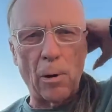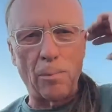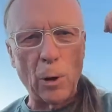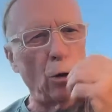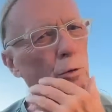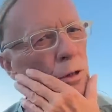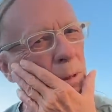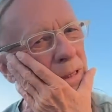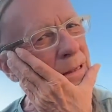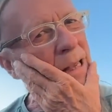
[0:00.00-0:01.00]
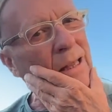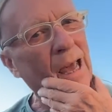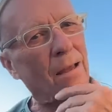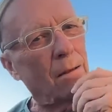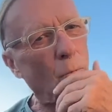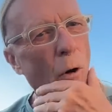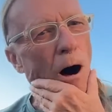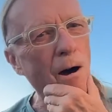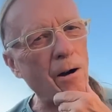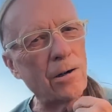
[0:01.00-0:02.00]
boots, and that
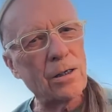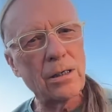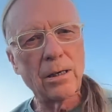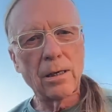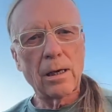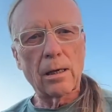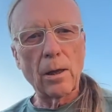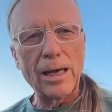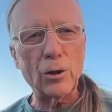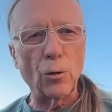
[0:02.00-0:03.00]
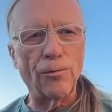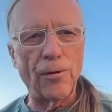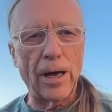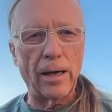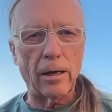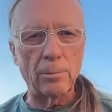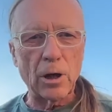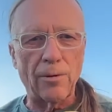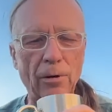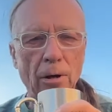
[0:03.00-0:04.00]
water's glacial fed. It comes
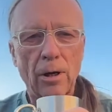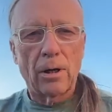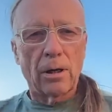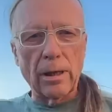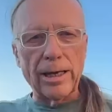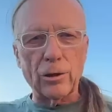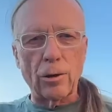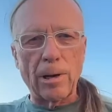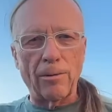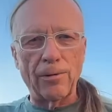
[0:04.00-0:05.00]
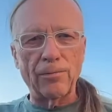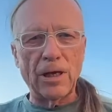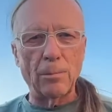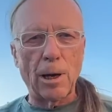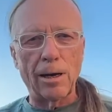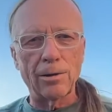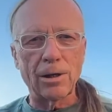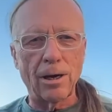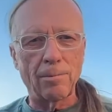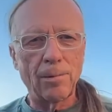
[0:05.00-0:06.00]
off a glacier about 15 miles
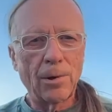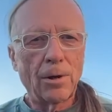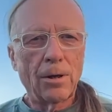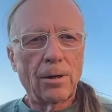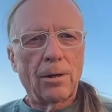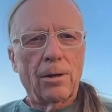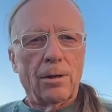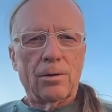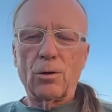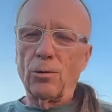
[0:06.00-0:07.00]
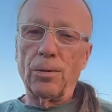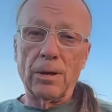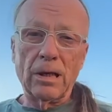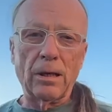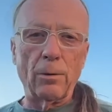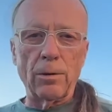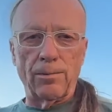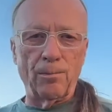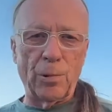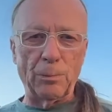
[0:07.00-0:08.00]
up. So
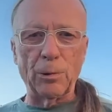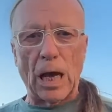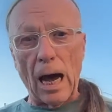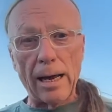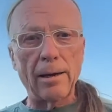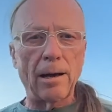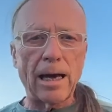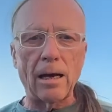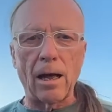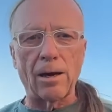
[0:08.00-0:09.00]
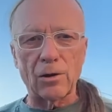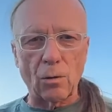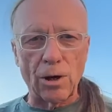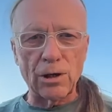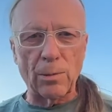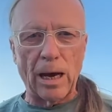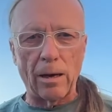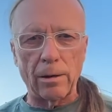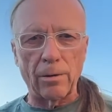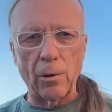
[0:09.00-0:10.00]
people died. I got a lot of stories
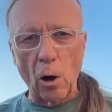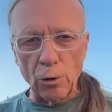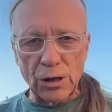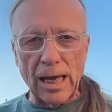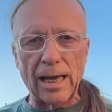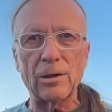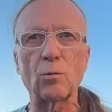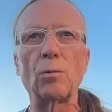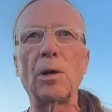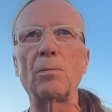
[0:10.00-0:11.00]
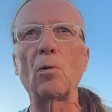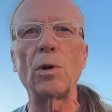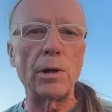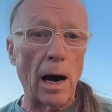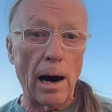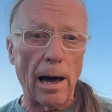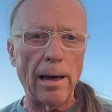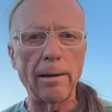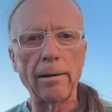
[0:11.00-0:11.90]
about those days when people would die,